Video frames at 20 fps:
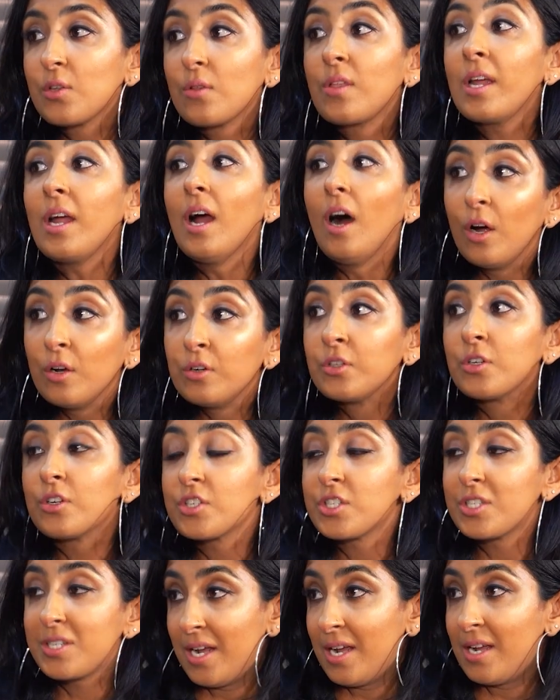So they
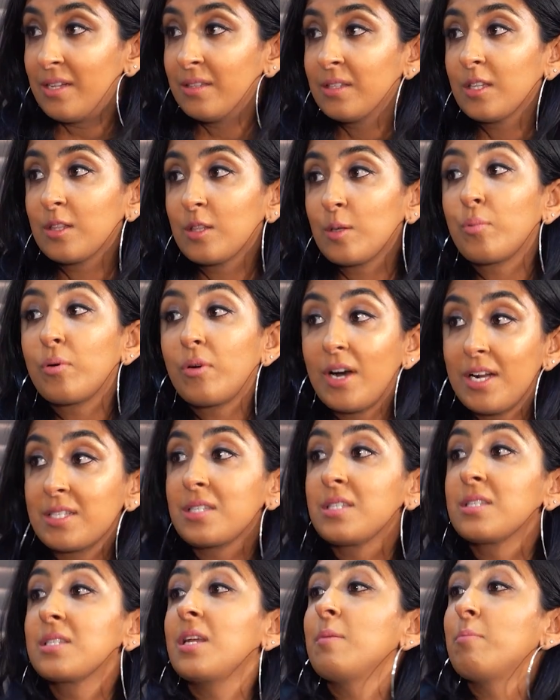understand that the
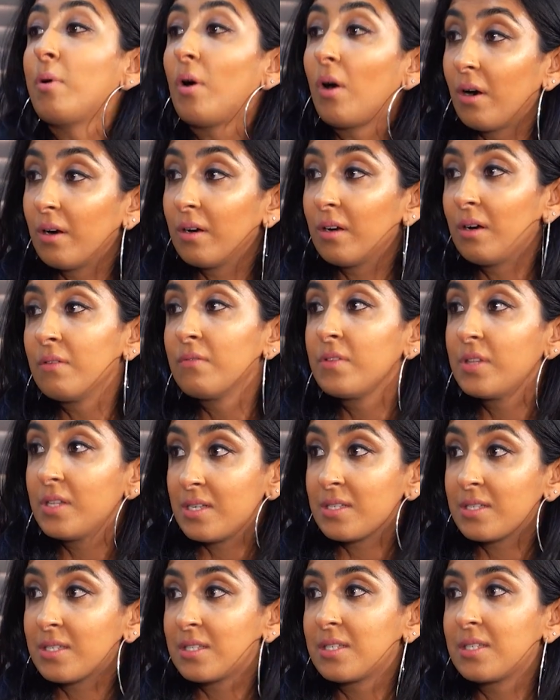press is a part of
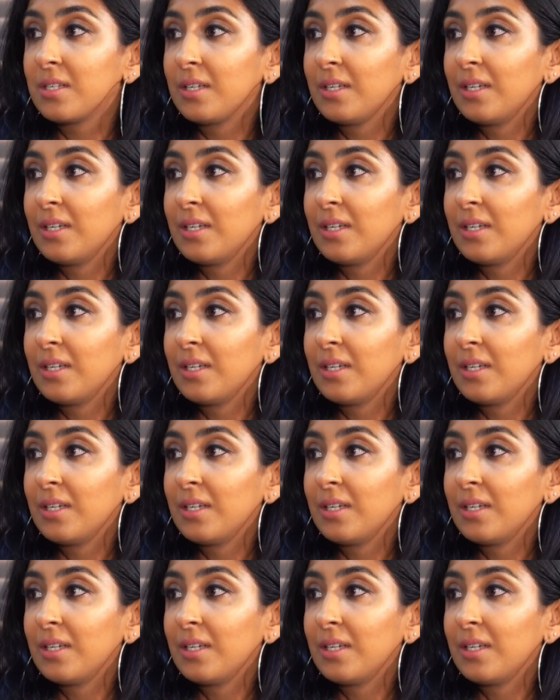this